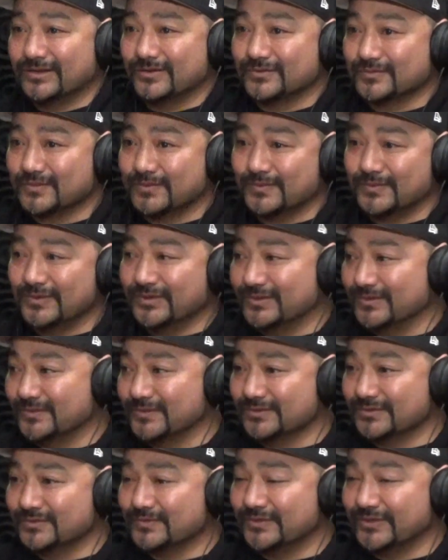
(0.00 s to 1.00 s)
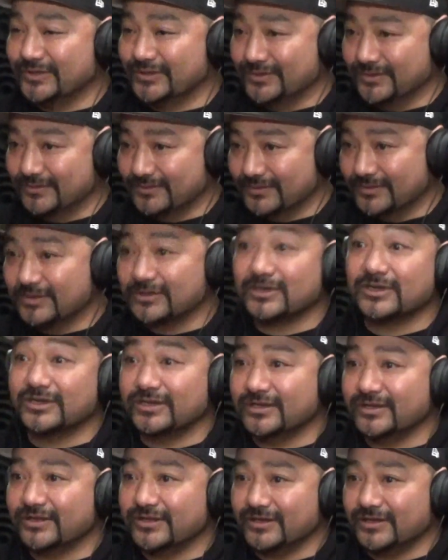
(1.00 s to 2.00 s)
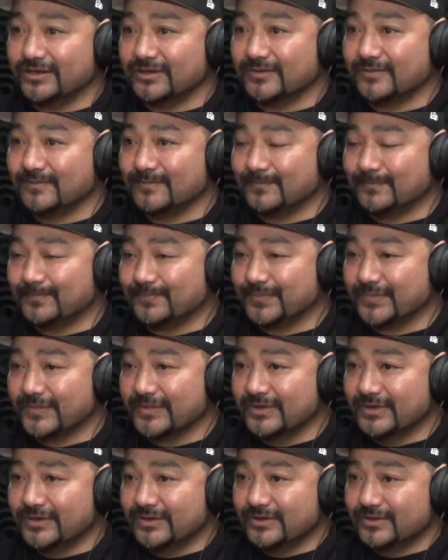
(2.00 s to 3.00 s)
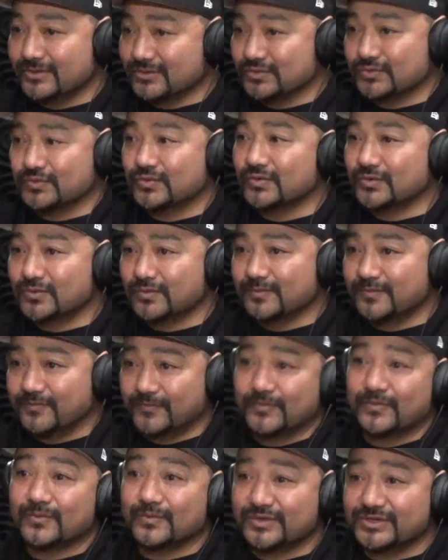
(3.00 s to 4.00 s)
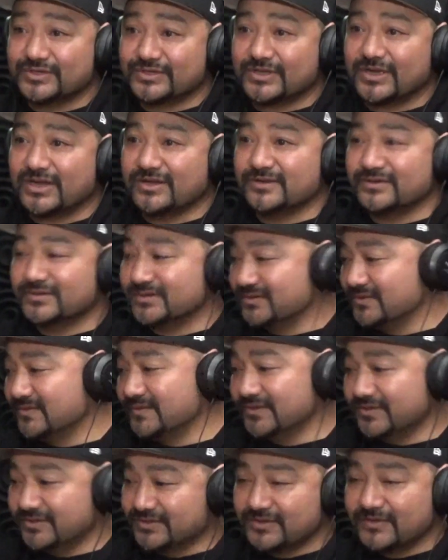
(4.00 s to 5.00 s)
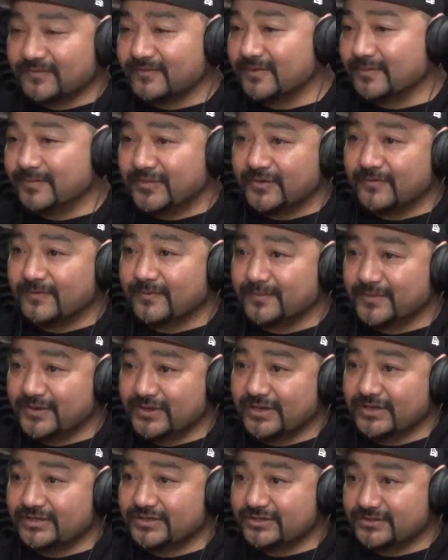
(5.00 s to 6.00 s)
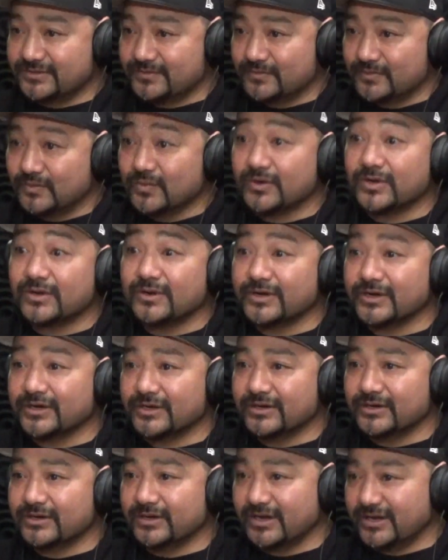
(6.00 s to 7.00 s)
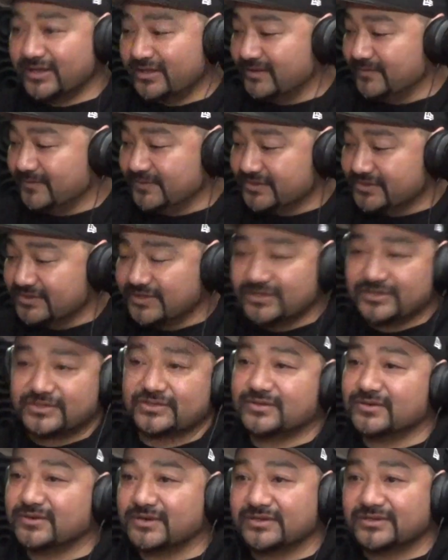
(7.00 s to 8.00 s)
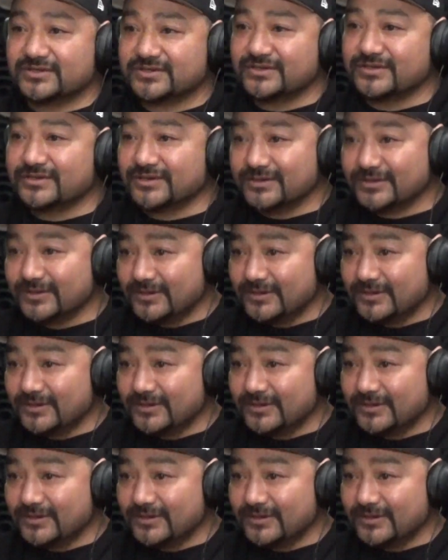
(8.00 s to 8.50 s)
Because what we do is we clean the soil before we start using, so we just give it a bit of a pH watering, and then we just let it soak and sit.